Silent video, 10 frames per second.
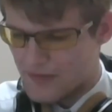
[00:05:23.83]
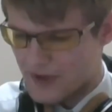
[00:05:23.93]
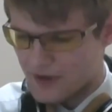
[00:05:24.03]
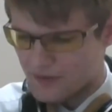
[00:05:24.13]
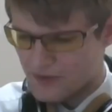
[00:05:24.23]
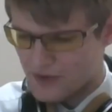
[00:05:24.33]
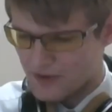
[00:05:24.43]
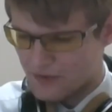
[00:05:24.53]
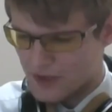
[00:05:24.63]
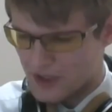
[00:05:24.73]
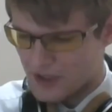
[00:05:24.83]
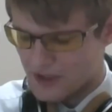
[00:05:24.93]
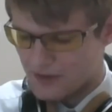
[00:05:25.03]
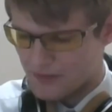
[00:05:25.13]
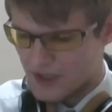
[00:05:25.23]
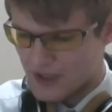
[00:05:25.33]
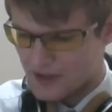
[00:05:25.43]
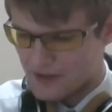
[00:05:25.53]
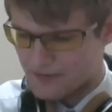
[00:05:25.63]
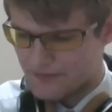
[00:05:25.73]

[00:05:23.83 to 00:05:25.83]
and we'll see if we can get them connected.